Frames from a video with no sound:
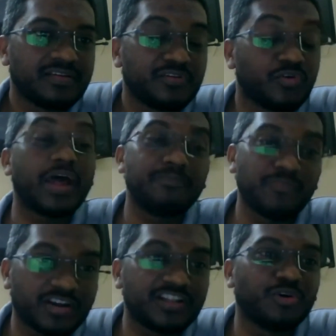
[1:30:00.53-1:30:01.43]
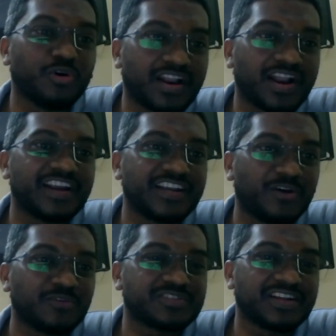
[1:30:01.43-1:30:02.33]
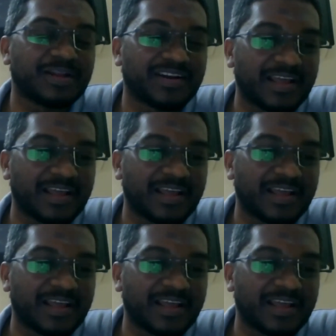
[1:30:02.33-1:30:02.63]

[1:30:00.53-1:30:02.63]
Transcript: No, okay. I'm not in Doha right now, sir, but